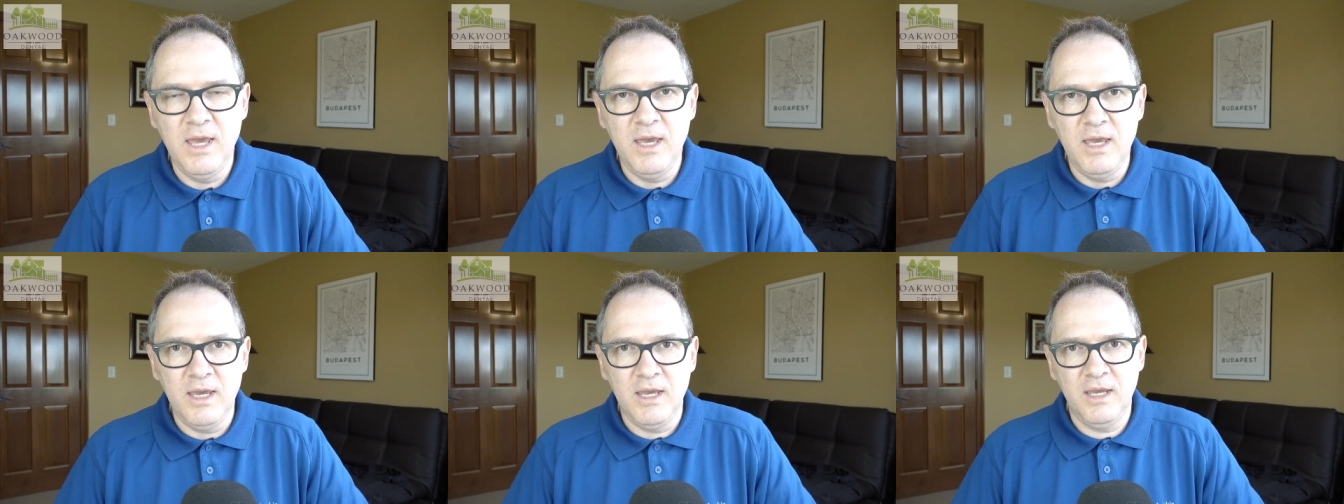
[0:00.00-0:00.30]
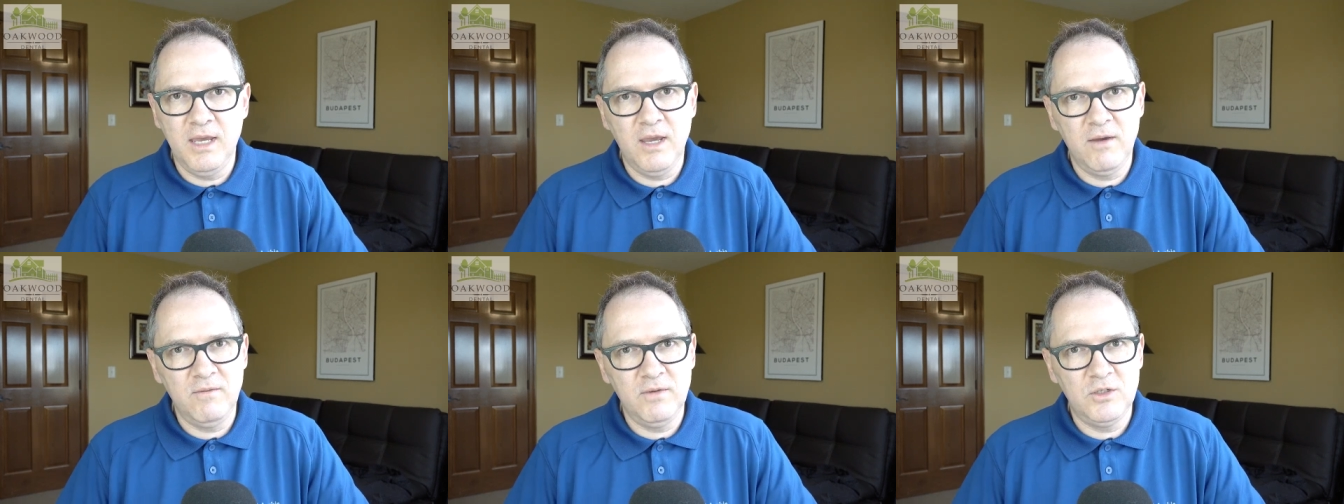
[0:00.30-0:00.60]

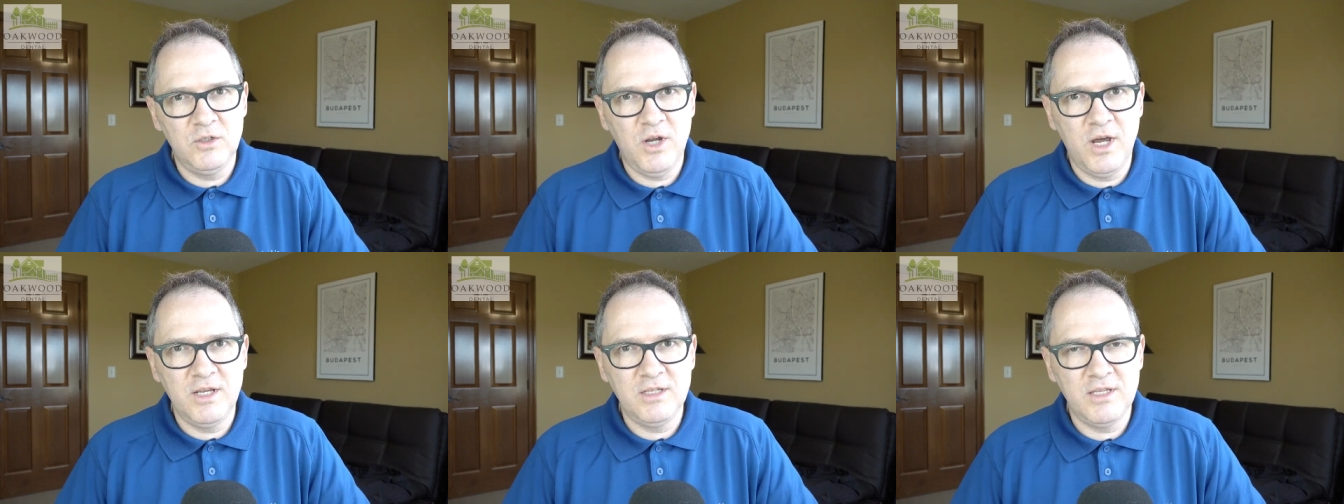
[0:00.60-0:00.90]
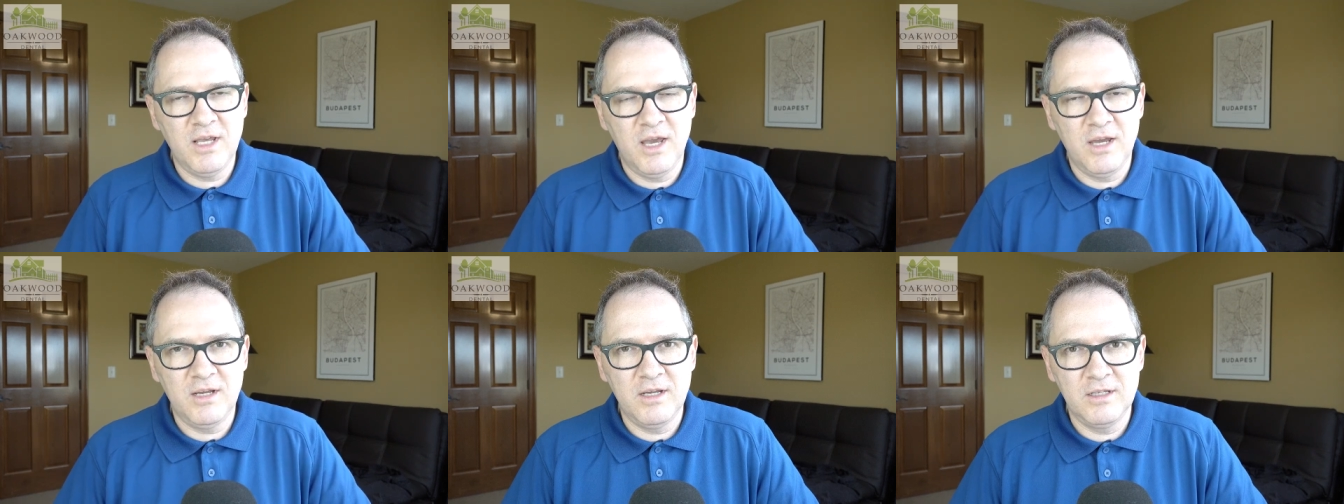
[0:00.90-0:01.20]
Again, with dry
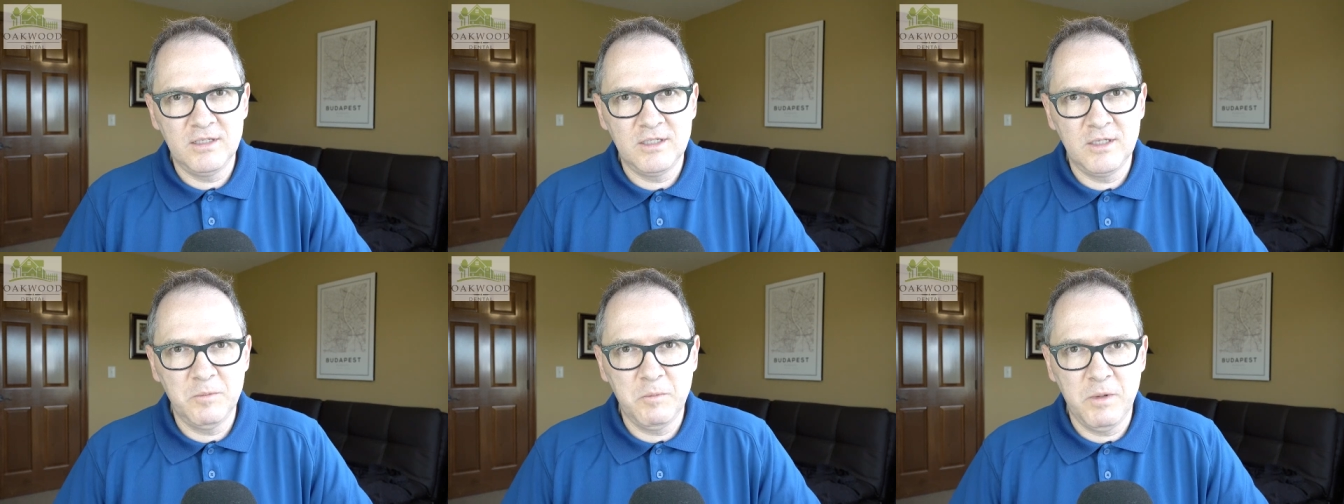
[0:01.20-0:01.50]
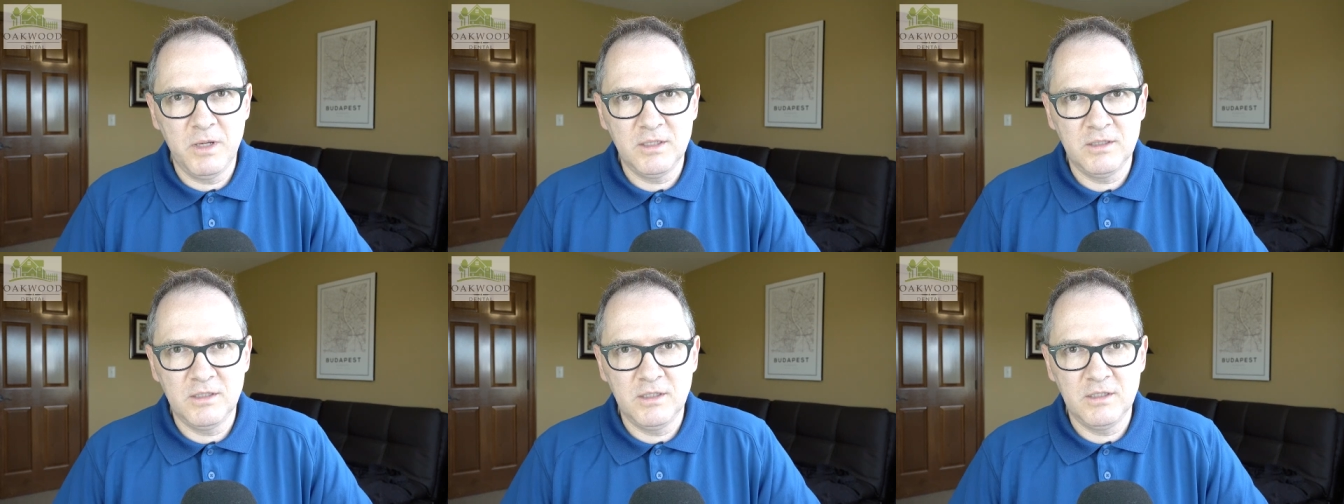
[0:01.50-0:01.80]
sockets, the
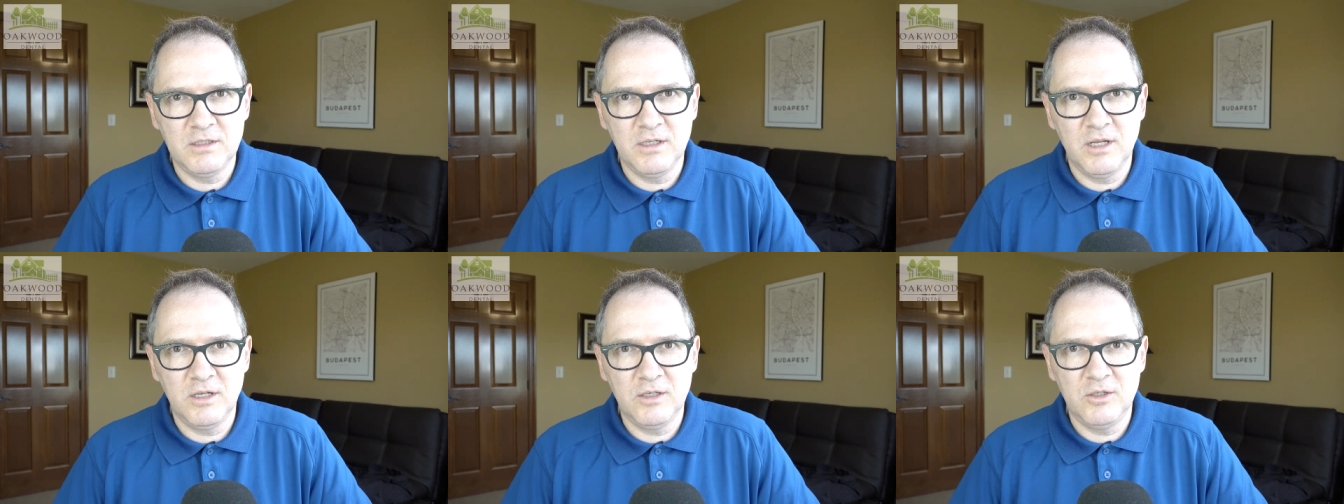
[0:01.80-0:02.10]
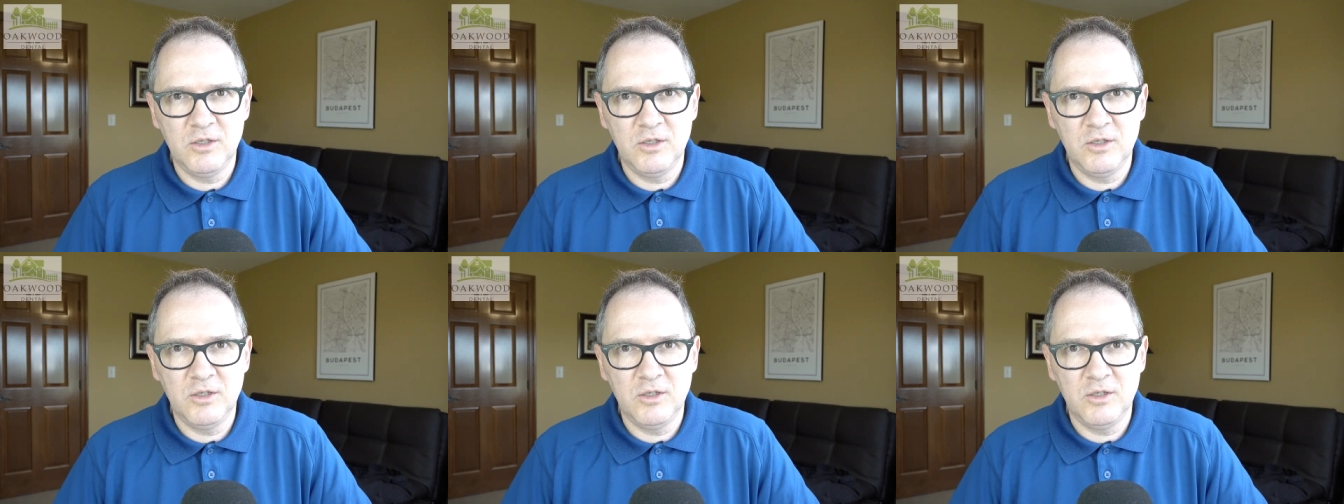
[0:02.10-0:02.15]
best is not